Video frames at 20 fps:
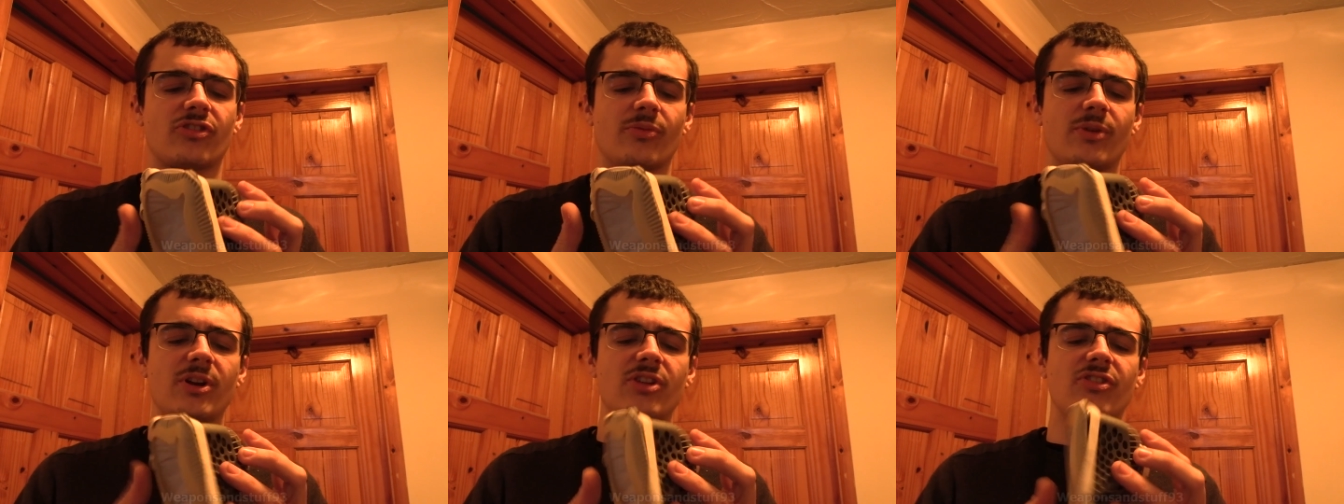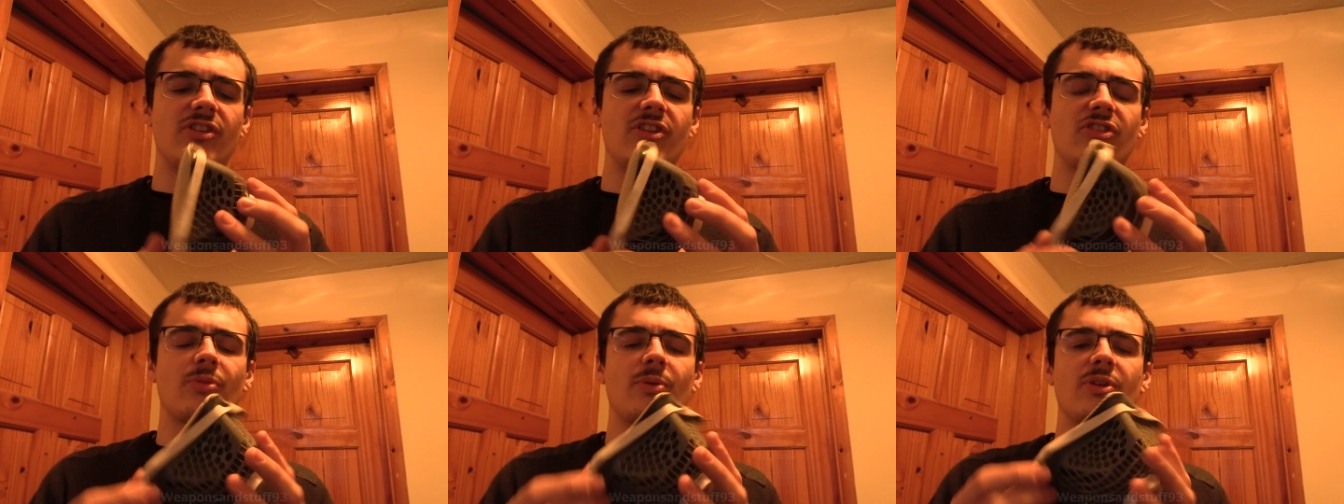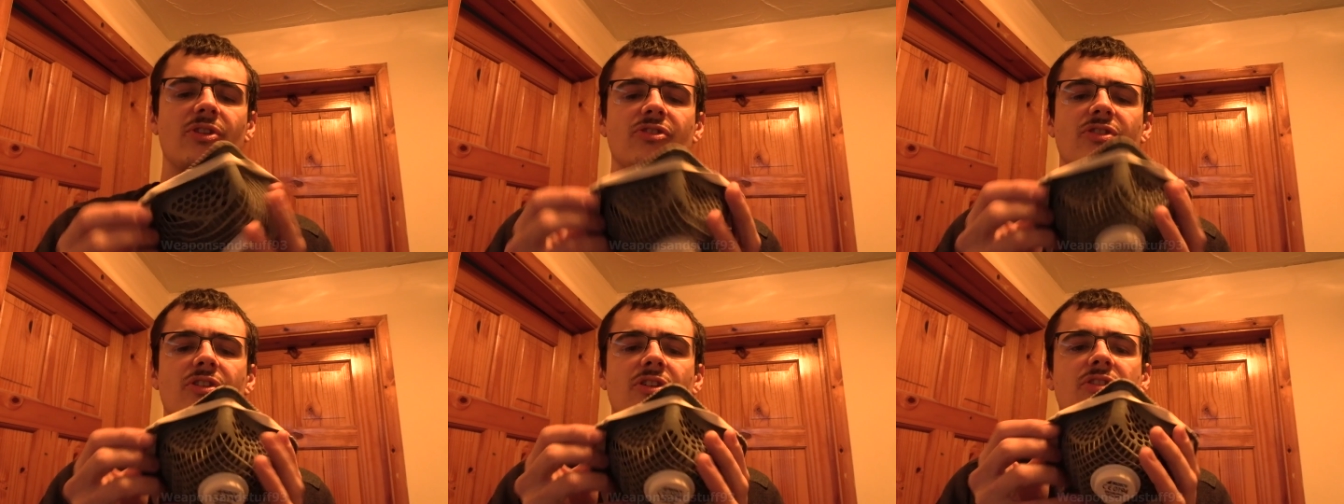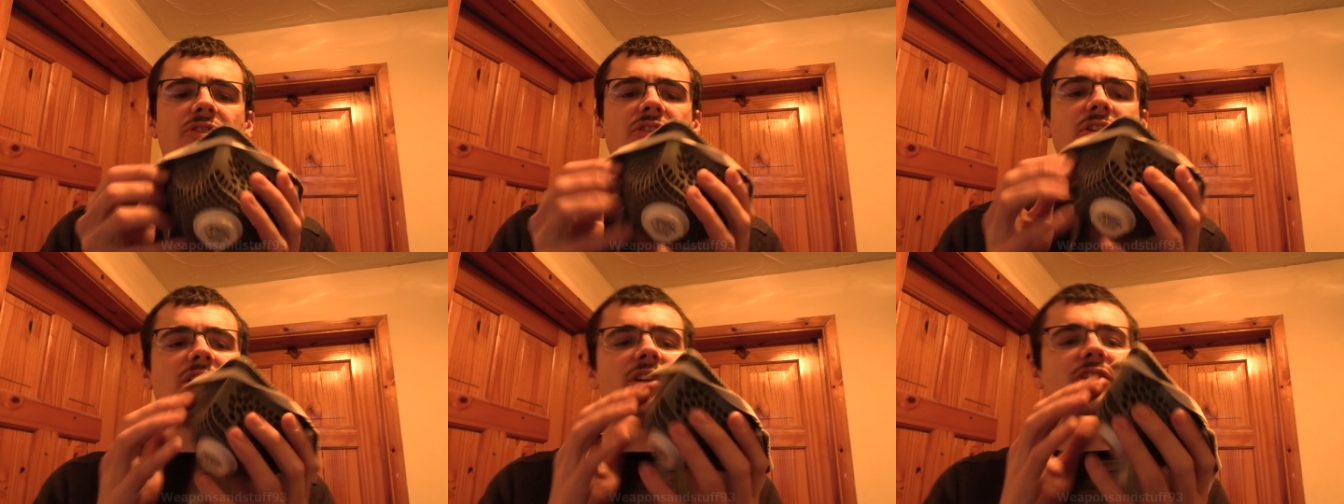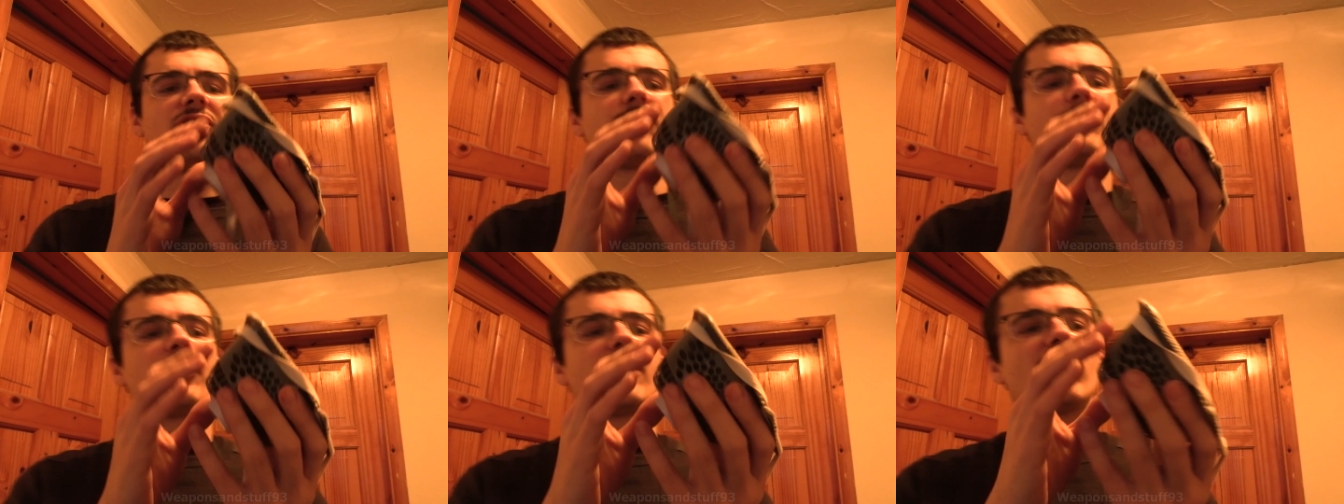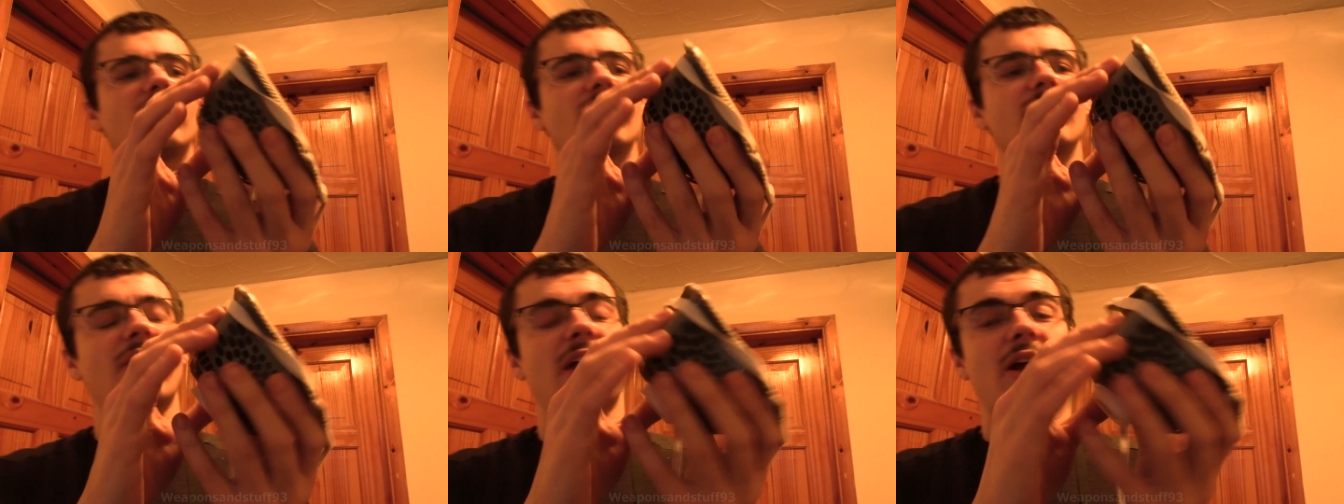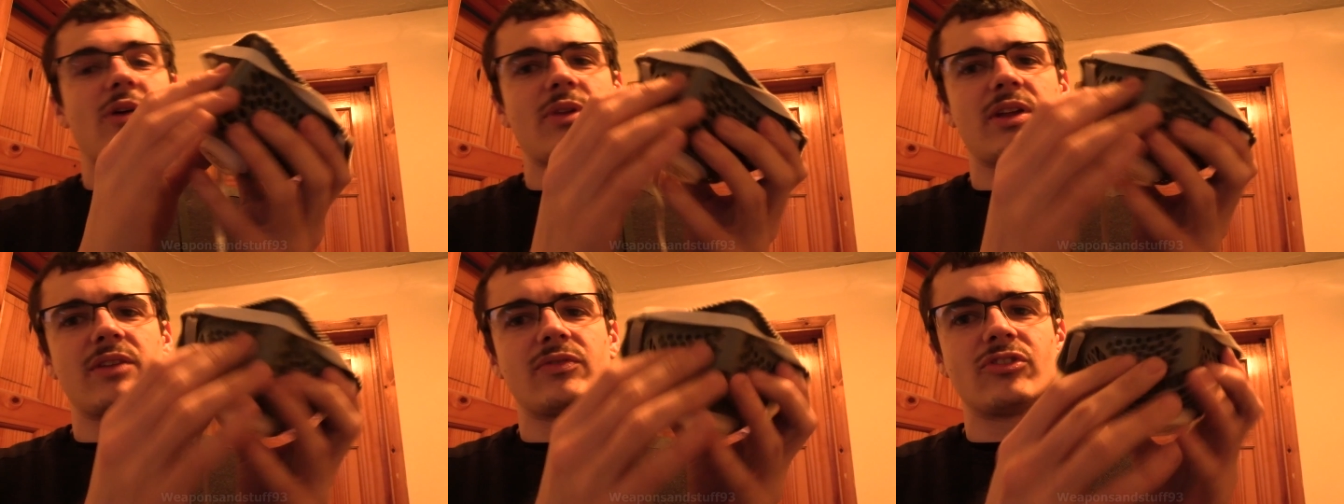The reason this one is good is because of
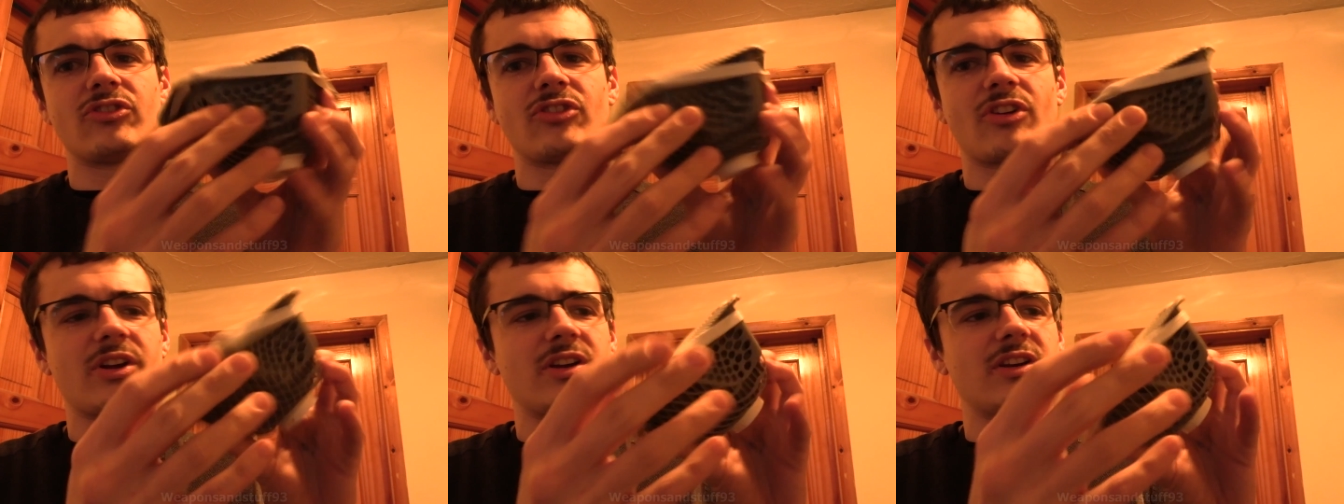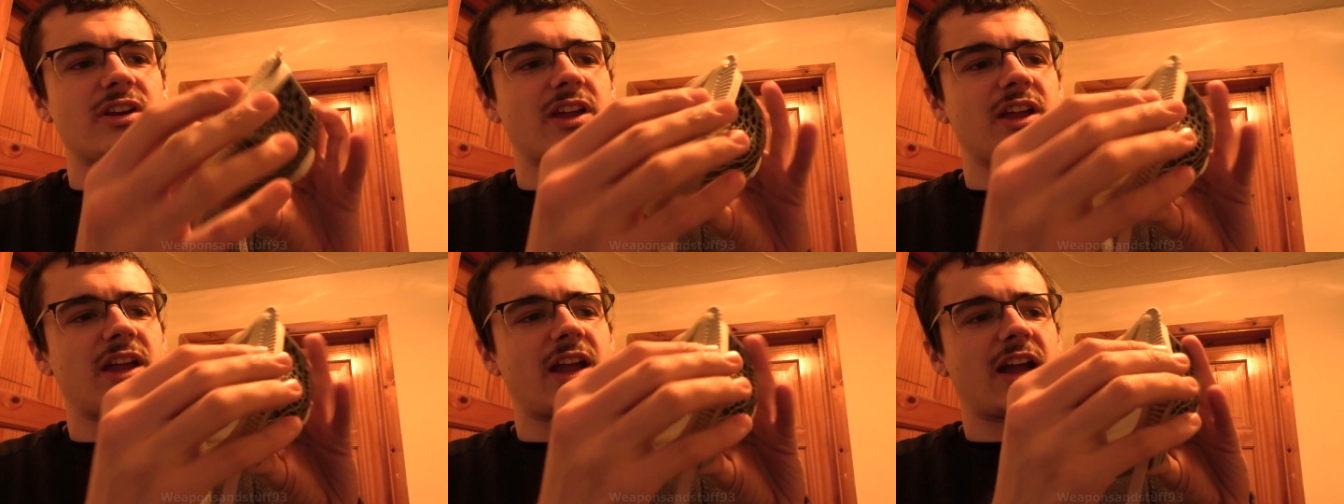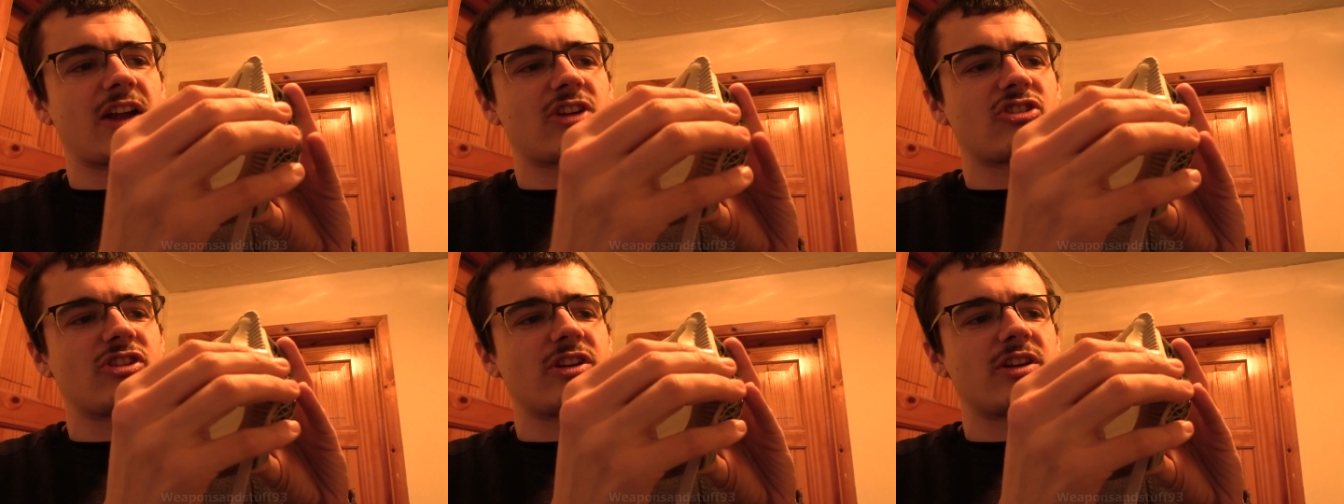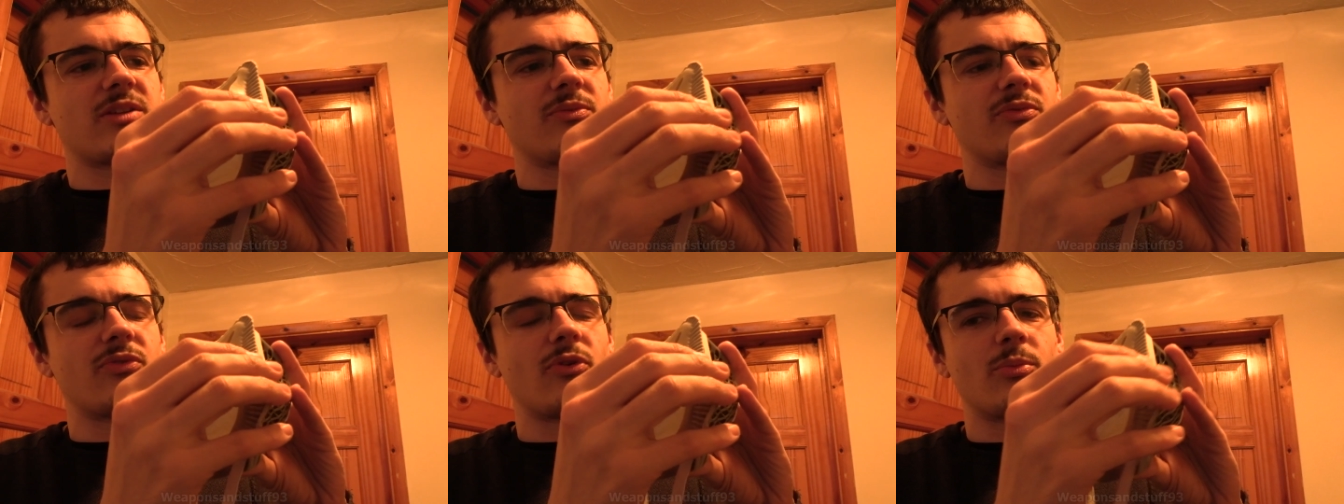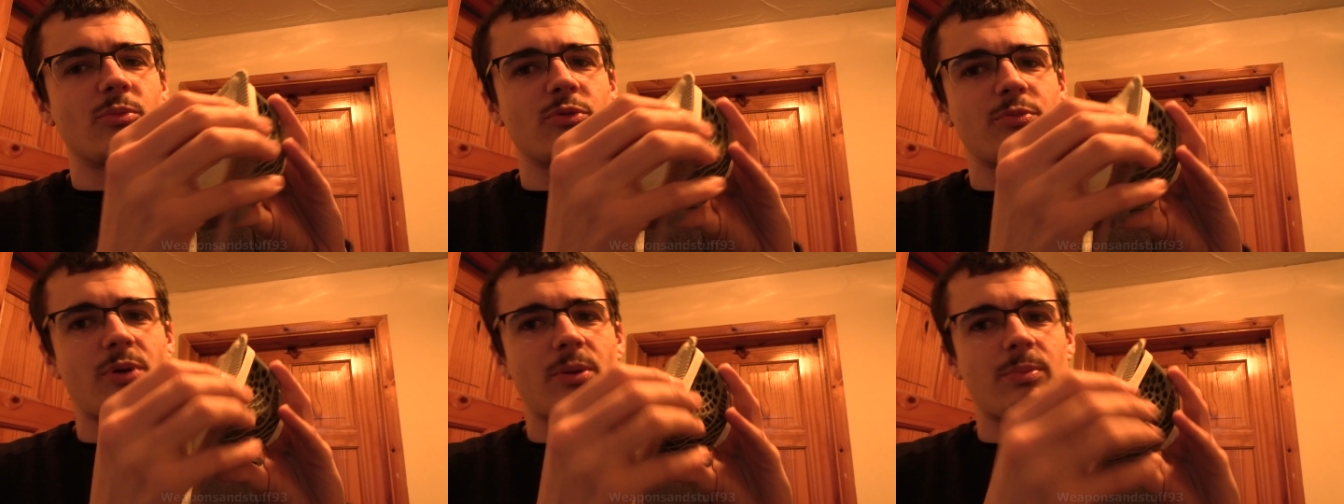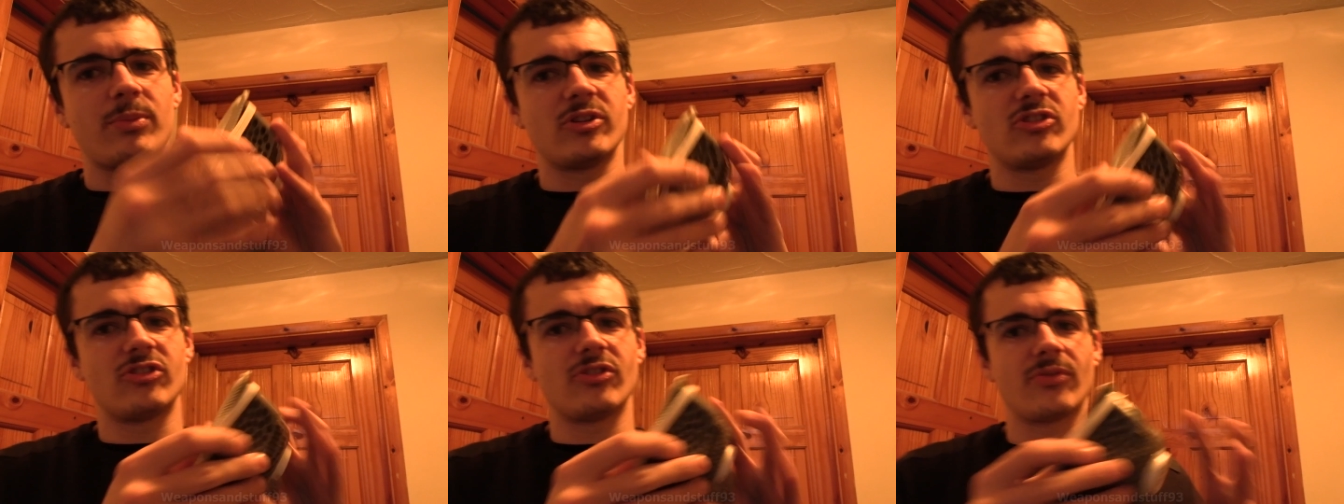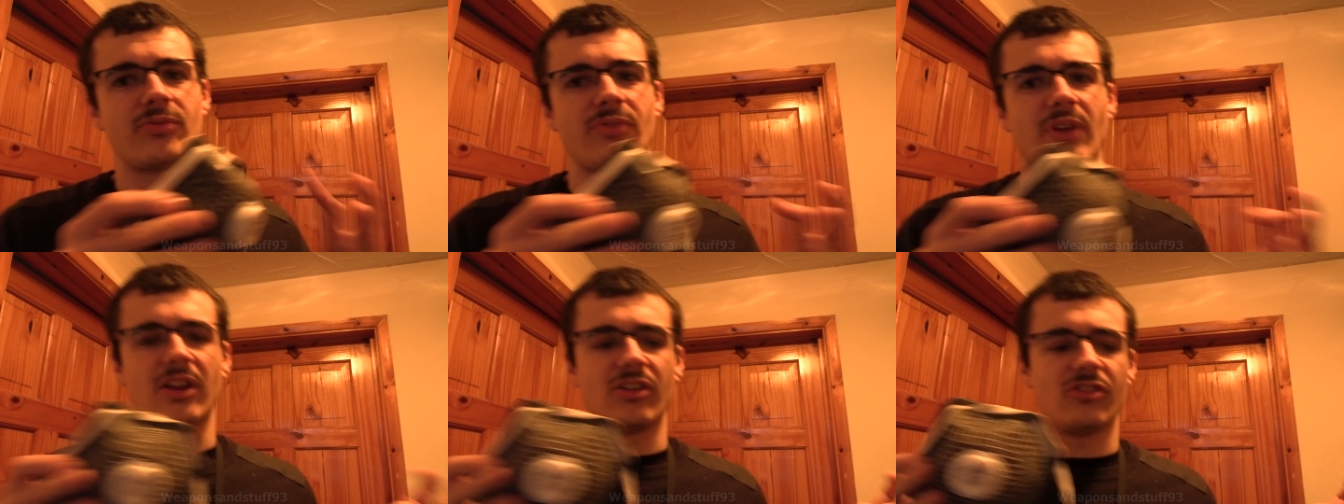how they've designed it it actually conforms properly to
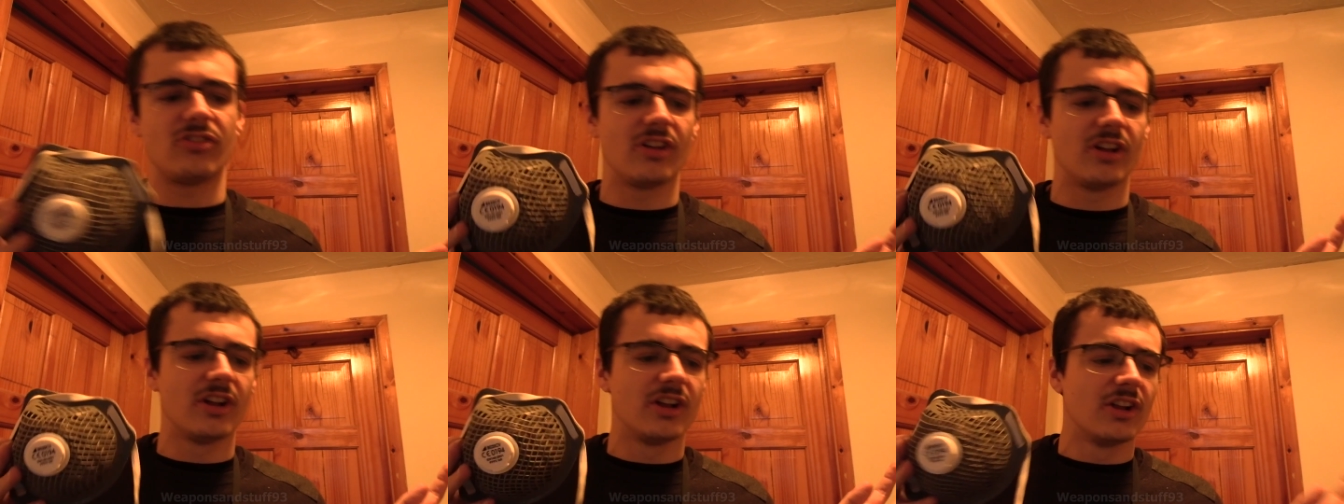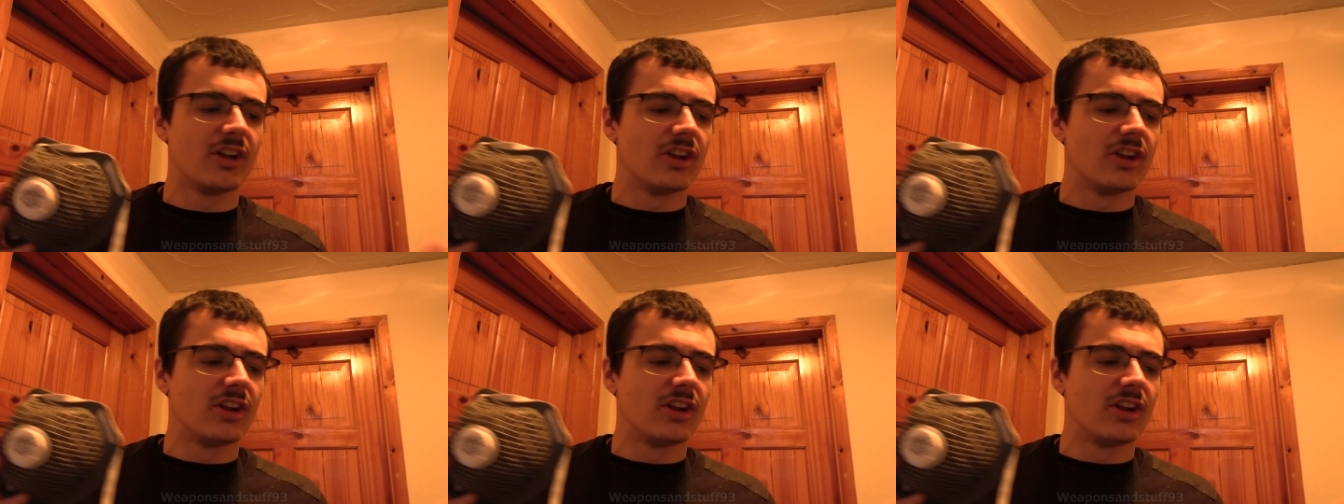your face.